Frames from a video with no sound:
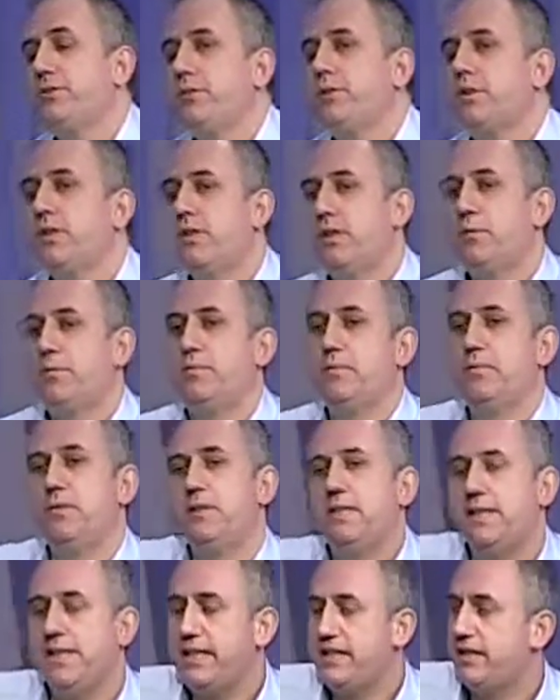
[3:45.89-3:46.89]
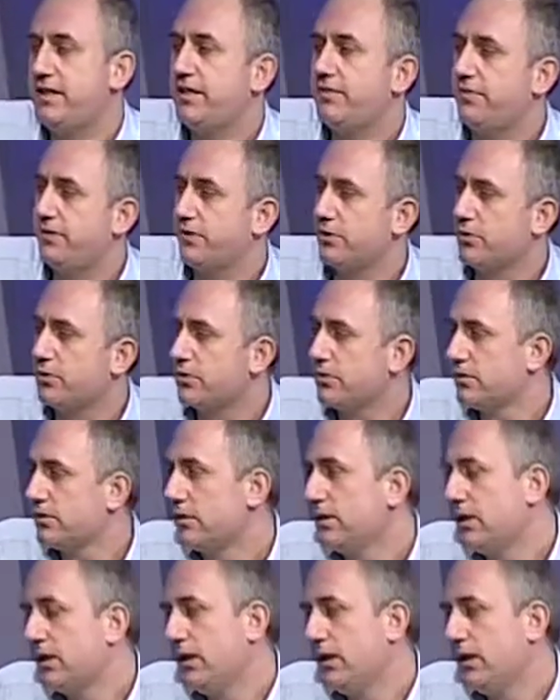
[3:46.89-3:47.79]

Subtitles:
will come late, if at all.